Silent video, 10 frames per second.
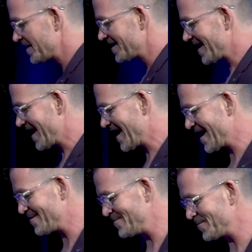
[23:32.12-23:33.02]

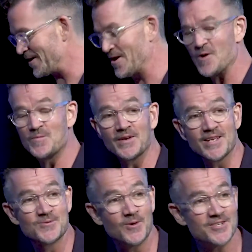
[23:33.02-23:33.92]
when
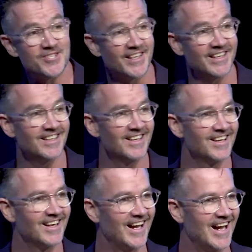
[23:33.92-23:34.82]
nobody's watching.
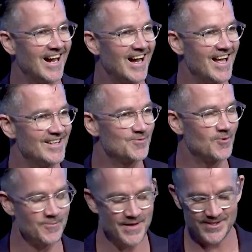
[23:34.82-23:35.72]
It's
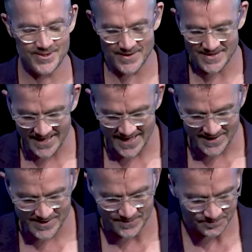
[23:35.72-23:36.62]
what we do as
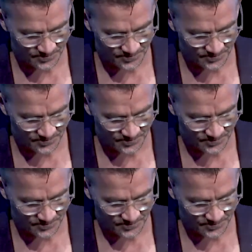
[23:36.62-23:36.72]
leaders